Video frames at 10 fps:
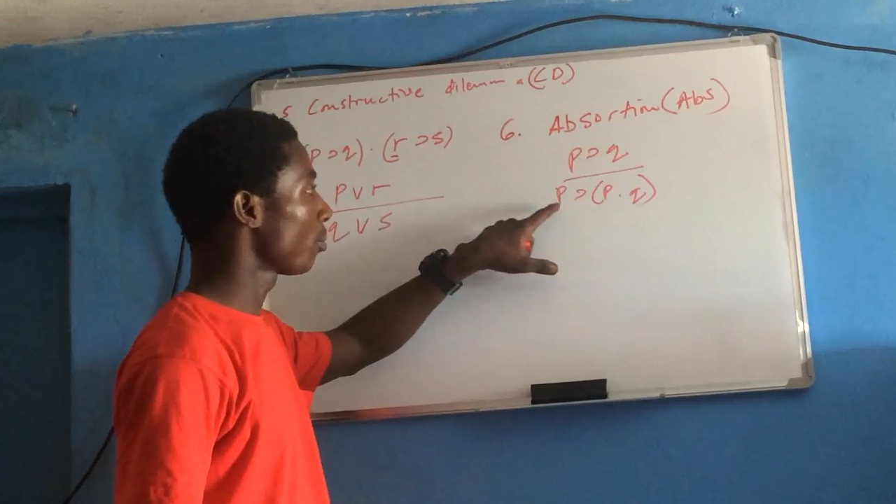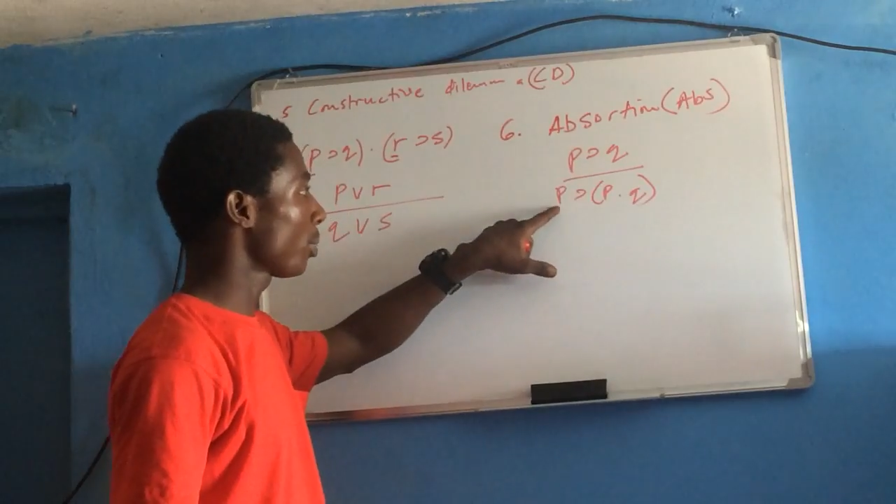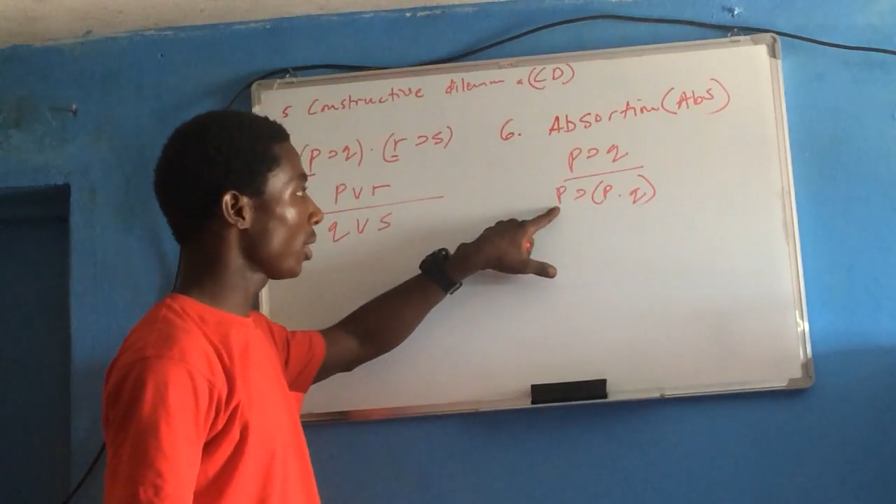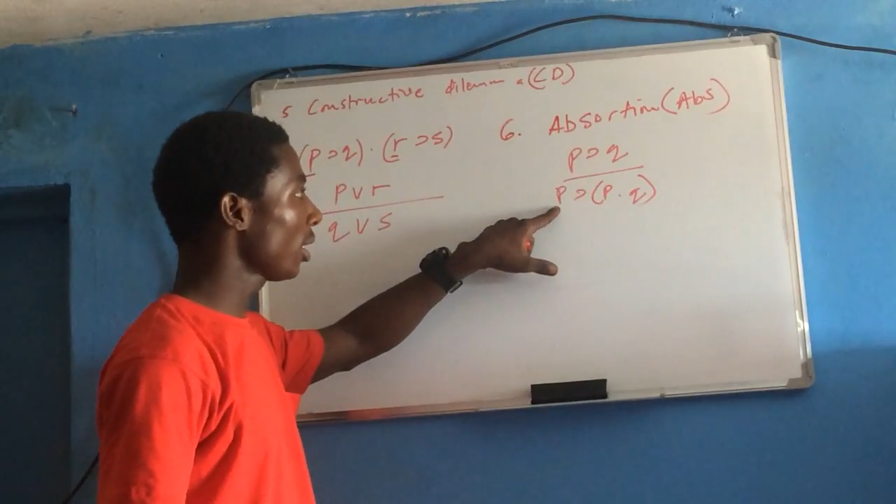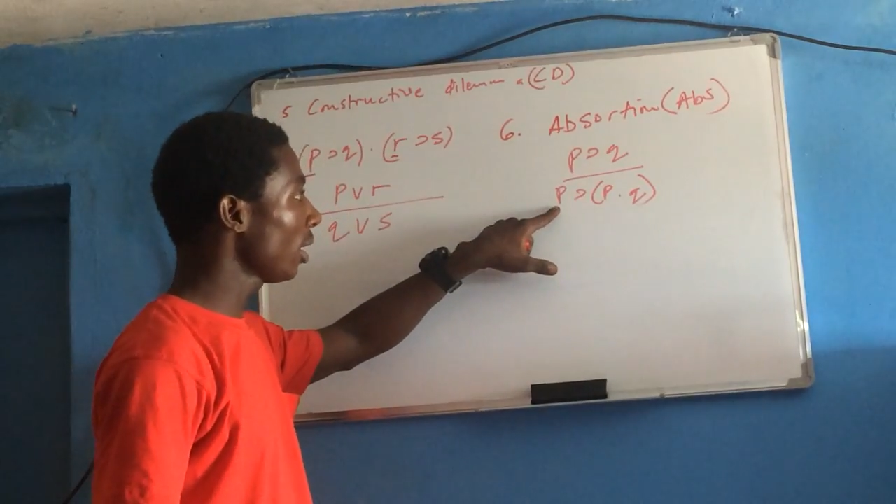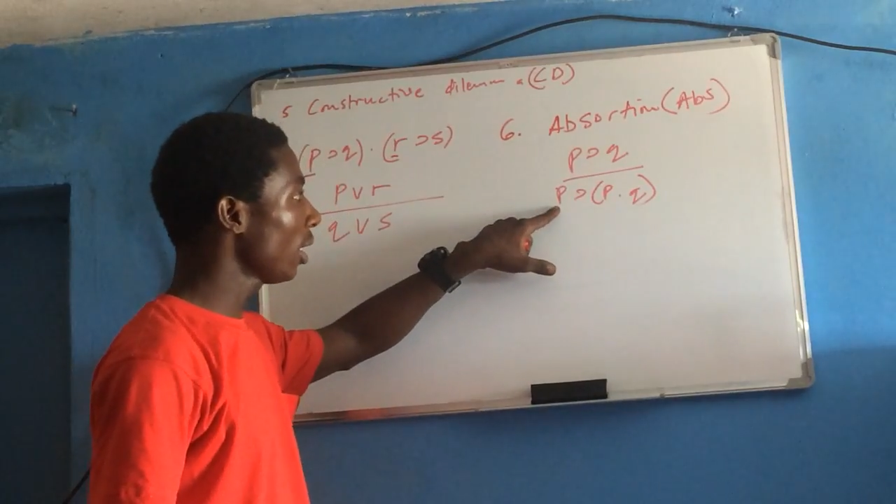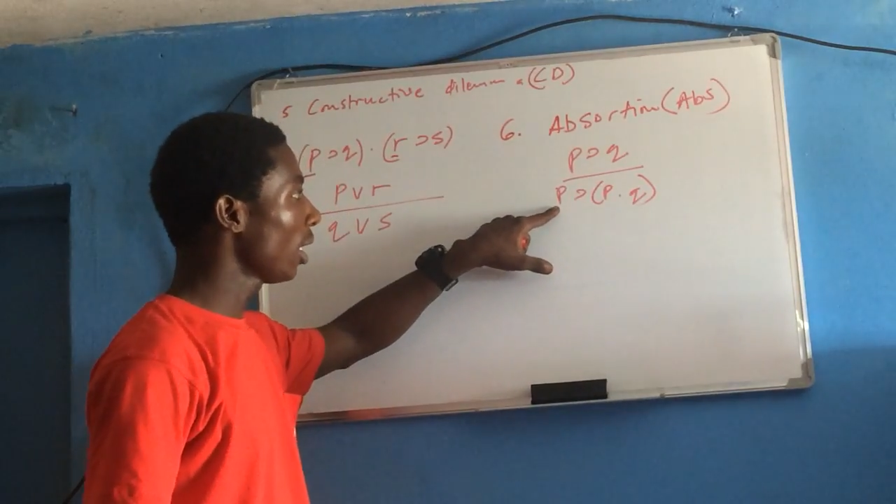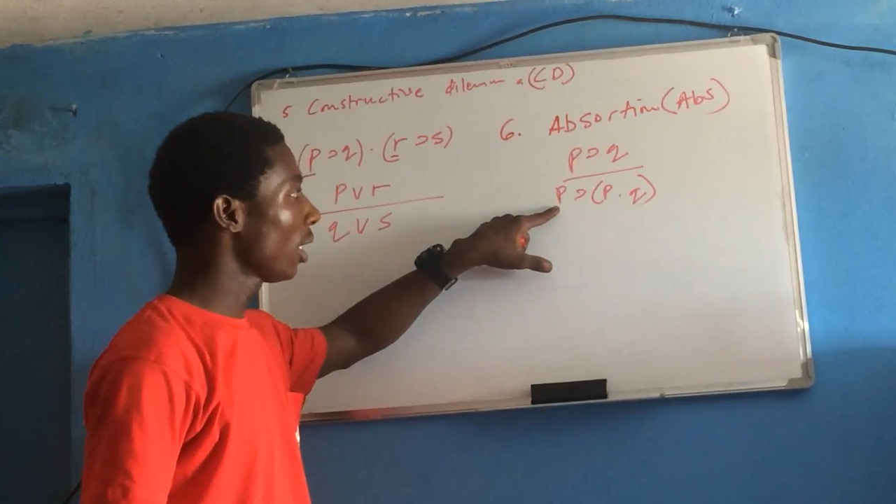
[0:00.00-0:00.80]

P